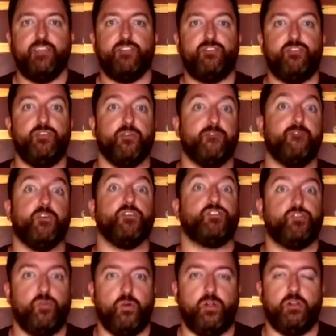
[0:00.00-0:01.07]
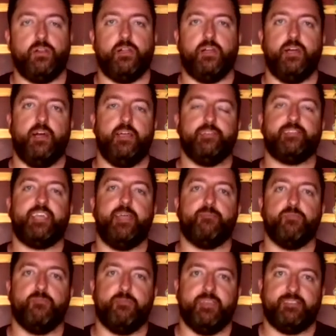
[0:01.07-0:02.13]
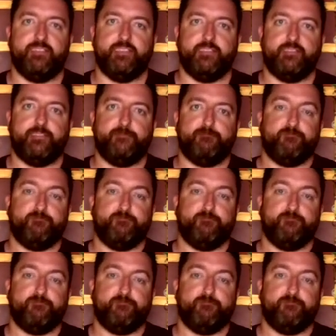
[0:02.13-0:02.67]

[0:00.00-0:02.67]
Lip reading: to your virtual escape room business.